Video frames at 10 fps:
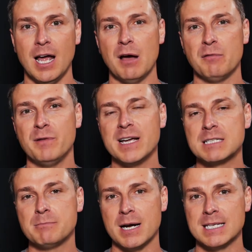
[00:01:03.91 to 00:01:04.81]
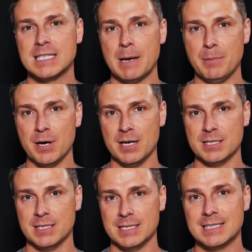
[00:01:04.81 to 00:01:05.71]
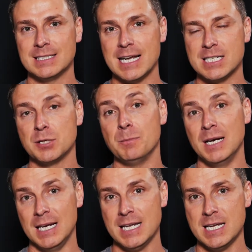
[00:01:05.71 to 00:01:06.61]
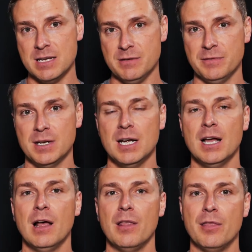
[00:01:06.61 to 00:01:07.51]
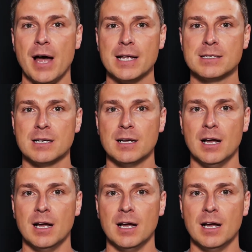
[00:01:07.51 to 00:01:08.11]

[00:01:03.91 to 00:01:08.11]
a fixed mindset person is said to believe that